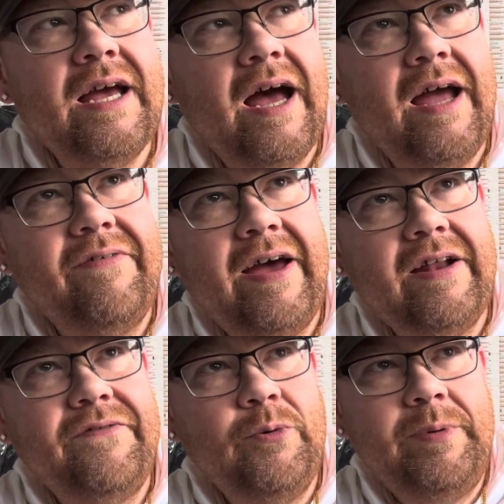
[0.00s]
I've had a
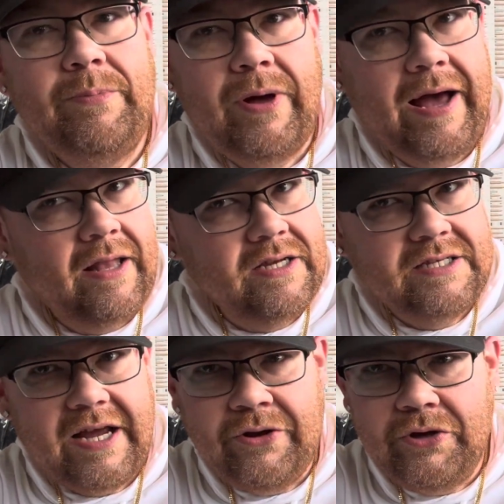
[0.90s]
few people, Alex,
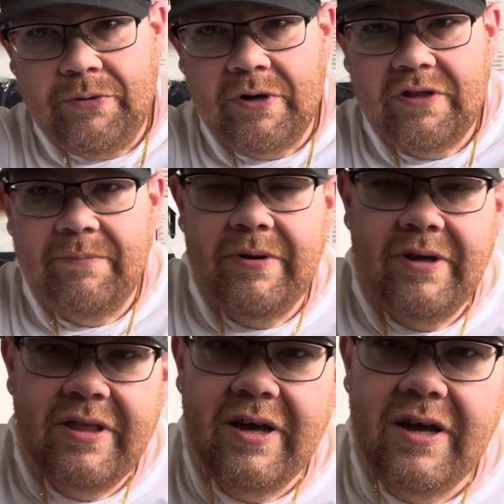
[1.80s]
I know you want the
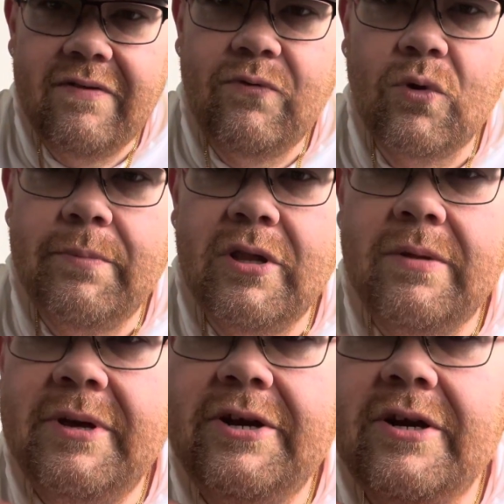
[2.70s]

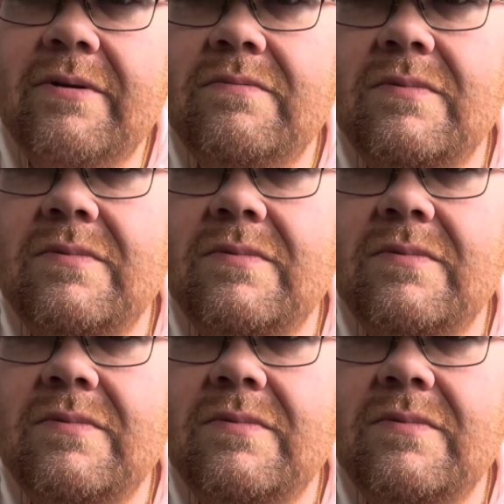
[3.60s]
4mm